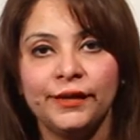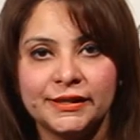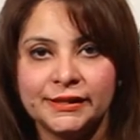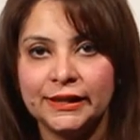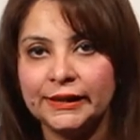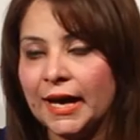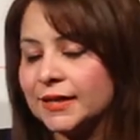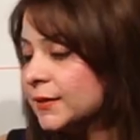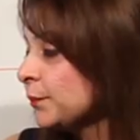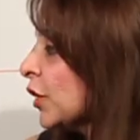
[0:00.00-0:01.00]
of H C l
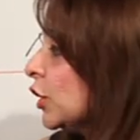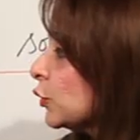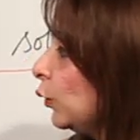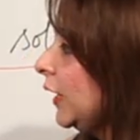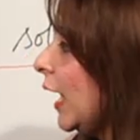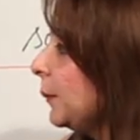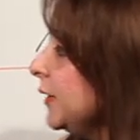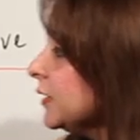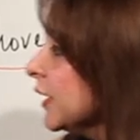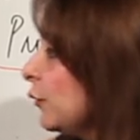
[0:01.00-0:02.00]
gas? So what
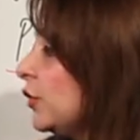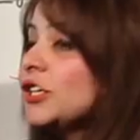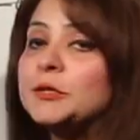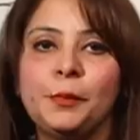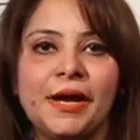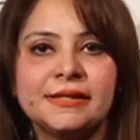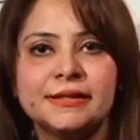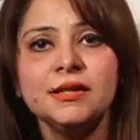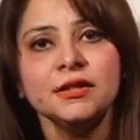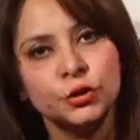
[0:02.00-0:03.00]
happens, we just press
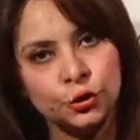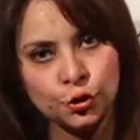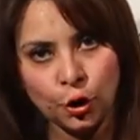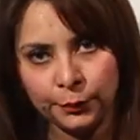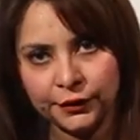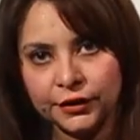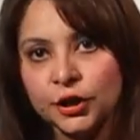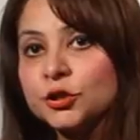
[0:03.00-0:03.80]
the dropper.